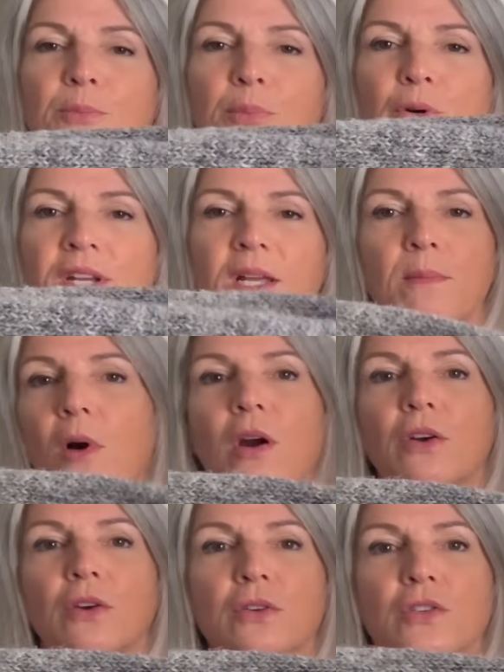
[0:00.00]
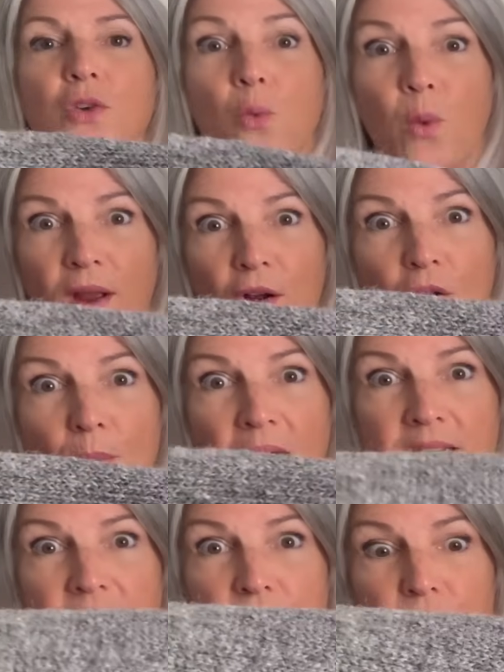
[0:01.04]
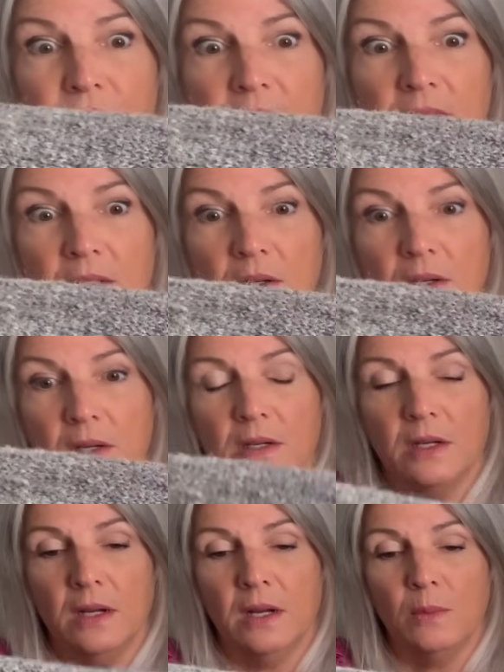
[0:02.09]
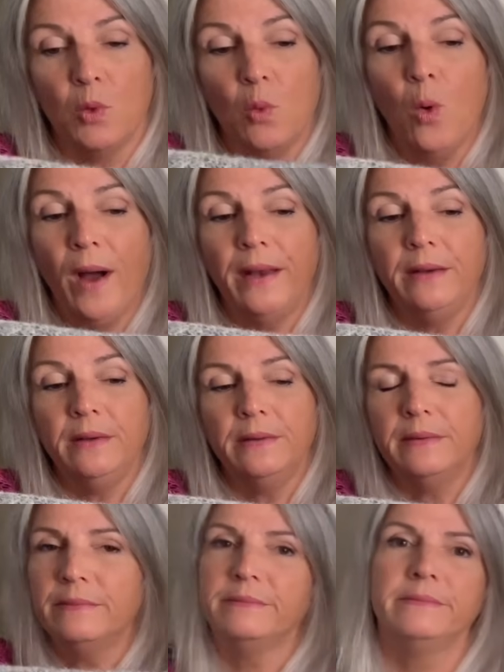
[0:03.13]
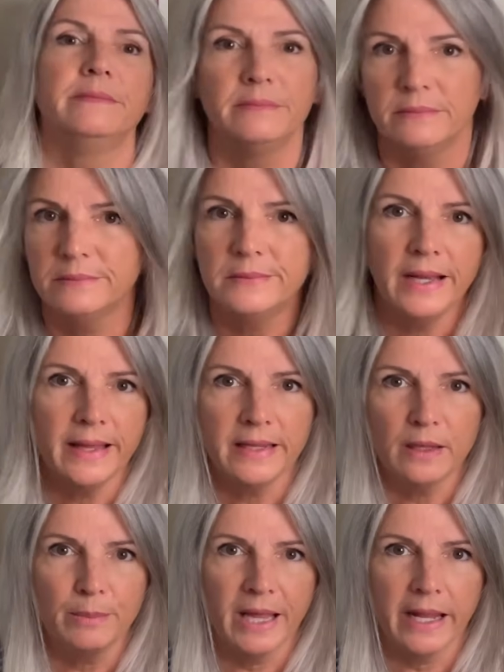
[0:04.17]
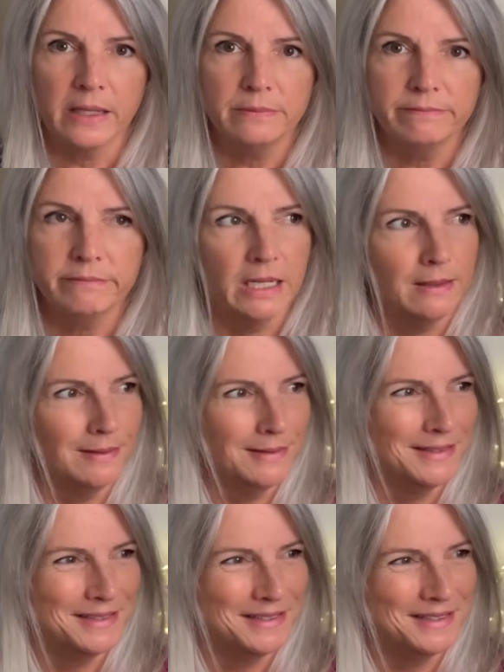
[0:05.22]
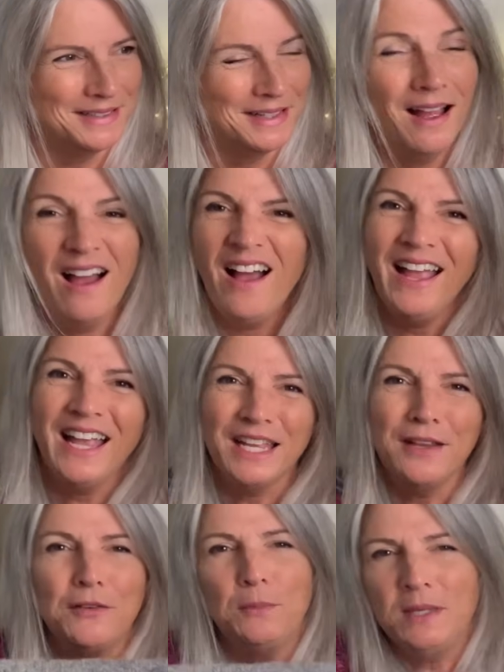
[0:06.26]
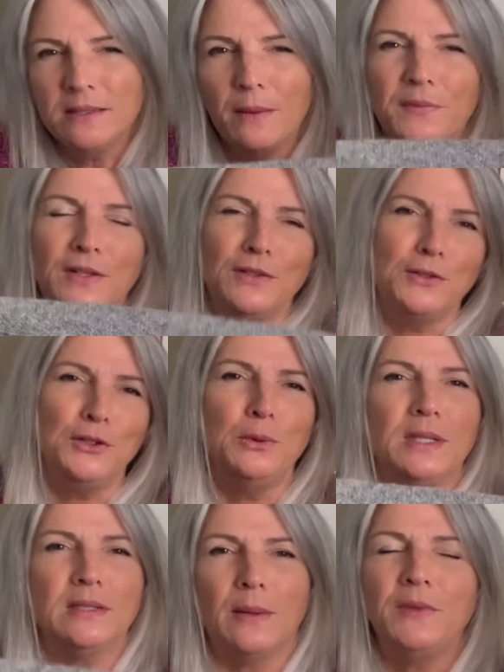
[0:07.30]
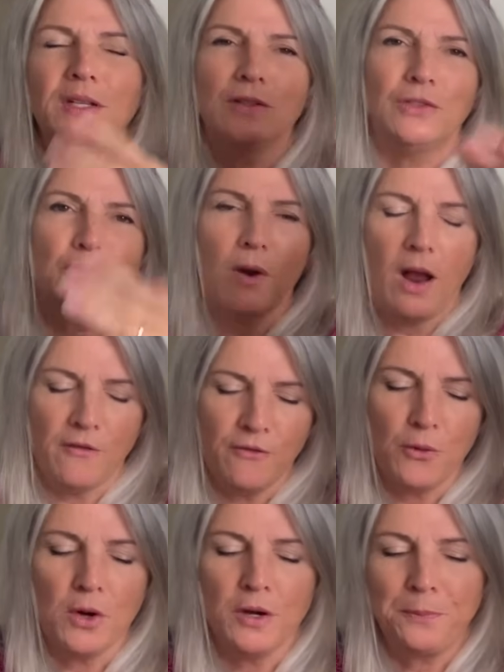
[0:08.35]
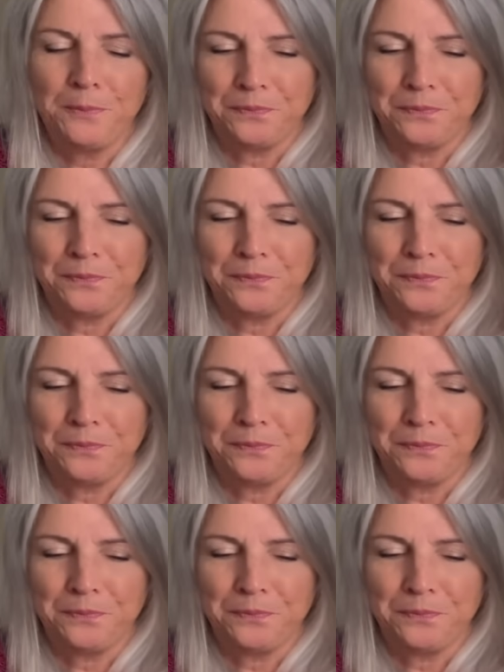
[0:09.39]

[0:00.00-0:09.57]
putting markers where my decreases are. One, I like the bling. It gives me something to do and something to strive for